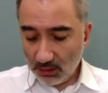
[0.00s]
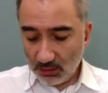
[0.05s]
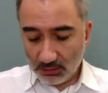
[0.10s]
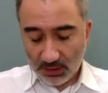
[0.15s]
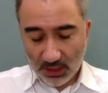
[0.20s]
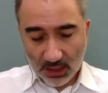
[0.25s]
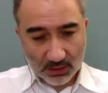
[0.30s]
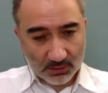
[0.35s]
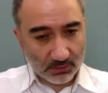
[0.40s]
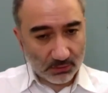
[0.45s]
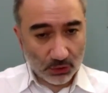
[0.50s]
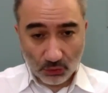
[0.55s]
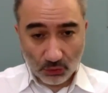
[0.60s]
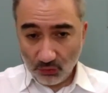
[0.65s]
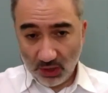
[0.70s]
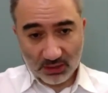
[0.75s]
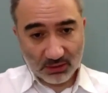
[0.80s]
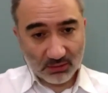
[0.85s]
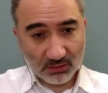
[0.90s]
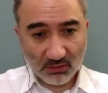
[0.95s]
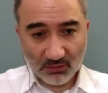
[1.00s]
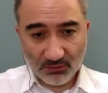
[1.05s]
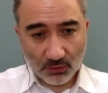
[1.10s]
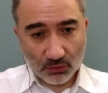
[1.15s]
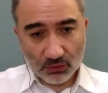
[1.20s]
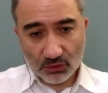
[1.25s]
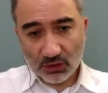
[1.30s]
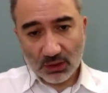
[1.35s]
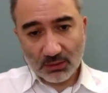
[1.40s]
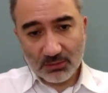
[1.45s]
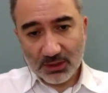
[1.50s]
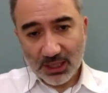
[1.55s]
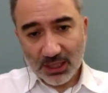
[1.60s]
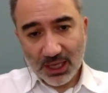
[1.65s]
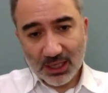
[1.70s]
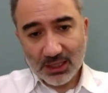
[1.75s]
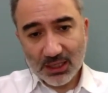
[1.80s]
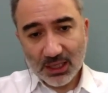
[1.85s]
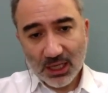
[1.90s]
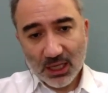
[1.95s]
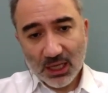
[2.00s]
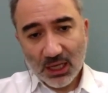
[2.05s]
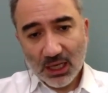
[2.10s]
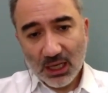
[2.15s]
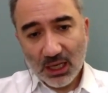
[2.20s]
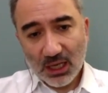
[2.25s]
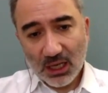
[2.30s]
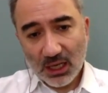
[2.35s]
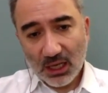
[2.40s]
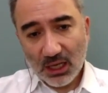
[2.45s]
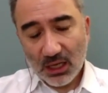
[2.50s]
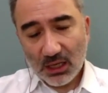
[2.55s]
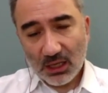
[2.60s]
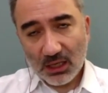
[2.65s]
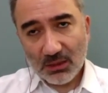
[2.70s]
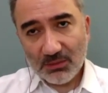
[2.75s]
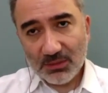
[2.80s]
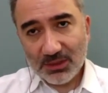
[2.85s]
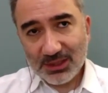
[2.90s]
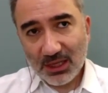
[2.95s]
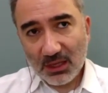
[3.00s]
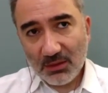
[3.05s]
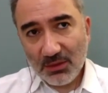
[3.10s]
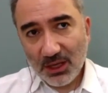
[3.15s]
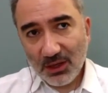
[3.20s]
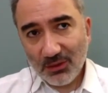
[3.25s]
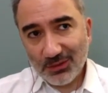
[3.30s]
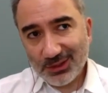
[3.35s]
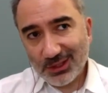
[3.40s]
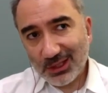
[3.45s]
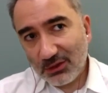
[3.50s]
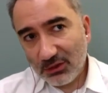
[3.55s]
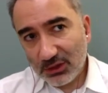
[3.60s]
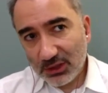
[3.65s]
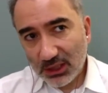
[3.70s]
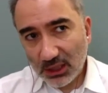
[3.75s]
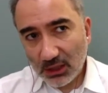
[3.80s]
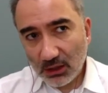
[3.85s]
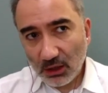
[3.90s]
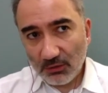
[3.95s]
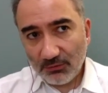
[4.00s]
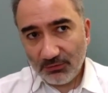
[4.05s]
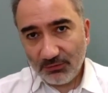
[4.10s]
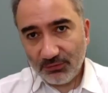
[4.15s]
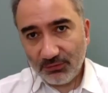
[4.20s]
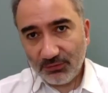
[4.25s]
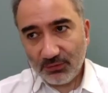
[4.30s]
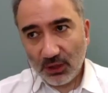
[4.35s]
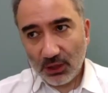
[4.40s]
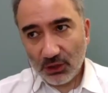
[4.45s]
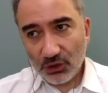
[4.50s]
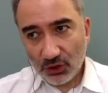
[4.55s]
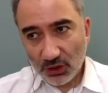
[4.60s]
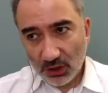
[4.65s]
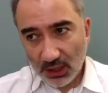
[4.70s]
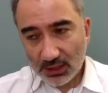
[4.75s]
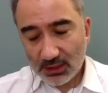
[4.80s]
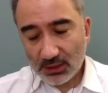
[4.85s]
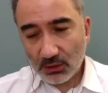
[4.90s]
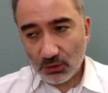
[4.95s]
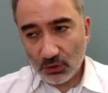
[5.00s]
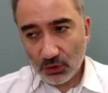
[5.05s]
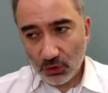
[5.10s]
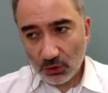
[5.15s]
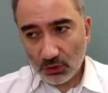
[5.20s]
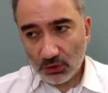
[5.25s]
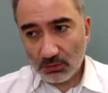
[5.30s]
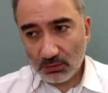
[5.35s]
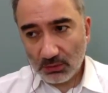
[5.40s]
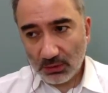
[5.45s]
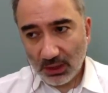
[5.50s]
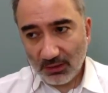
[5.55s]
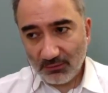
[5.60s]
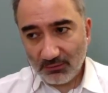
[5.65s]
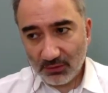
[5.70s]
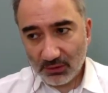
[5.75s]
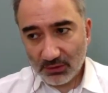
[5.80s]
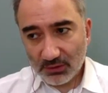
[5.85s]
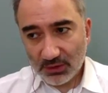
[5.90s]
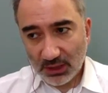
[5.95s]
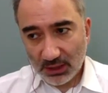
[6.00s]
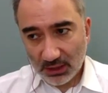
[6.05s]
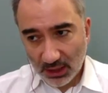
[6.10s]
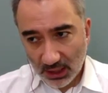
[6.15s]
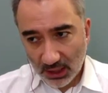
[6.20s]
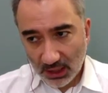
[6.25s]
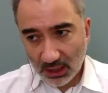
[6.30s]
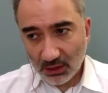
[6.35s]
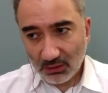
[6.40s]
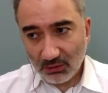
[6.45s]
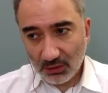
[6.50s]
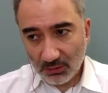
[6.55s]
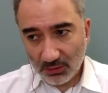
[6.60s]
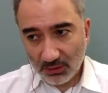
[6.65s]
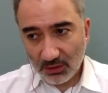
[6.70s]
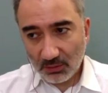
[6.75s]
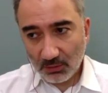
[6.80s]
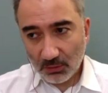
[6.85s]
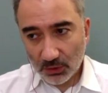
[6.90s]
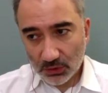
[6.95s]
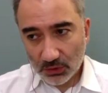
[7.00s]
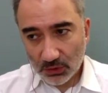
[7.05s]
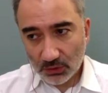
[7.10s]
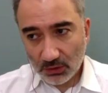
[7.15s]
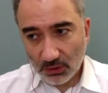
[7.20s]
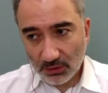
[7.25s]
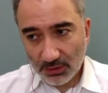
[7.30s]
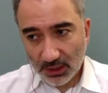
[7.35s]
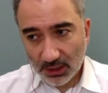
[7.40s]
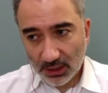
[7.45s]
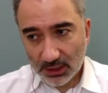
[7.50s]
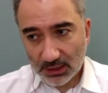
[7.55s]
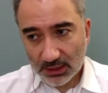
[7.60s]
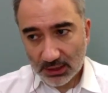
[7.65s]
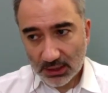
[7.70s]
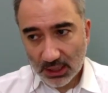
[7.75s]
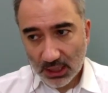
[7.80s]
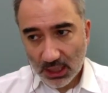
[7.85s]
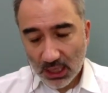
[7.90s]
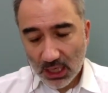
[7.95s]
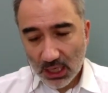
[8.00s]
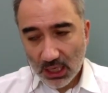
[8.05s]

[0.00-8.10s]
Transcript: that you rightly referred to. I mean, and Ibn Taymiyyah was a critic of Asharites on certain levels, and I agree with him on certain things.